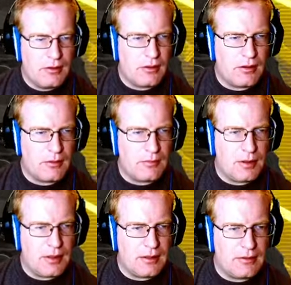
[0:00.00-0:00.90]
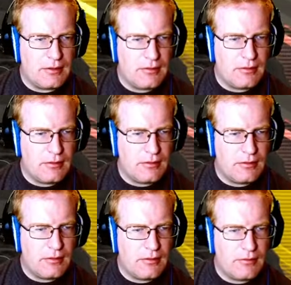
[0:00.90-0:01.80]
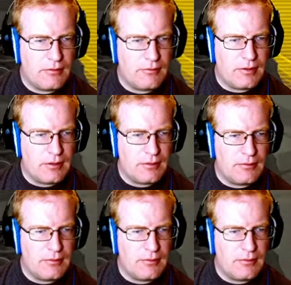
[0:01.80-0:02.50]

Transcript: Uh, but for now,